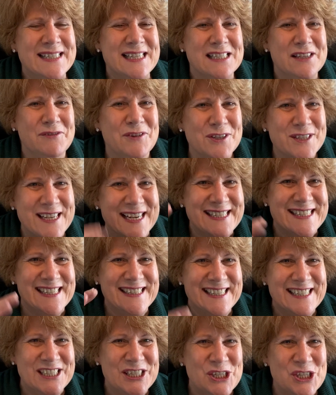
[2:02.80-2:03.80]
is if your site's a
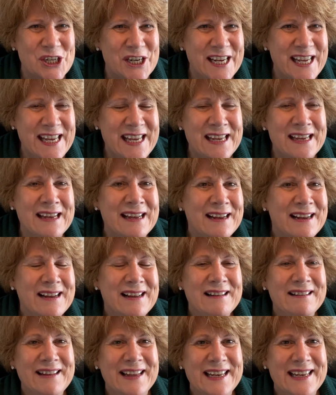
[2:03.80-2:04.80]
little jiggy,
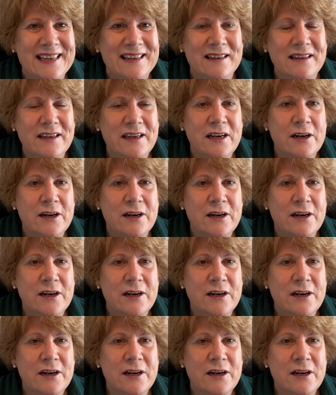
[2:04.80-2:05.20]
like,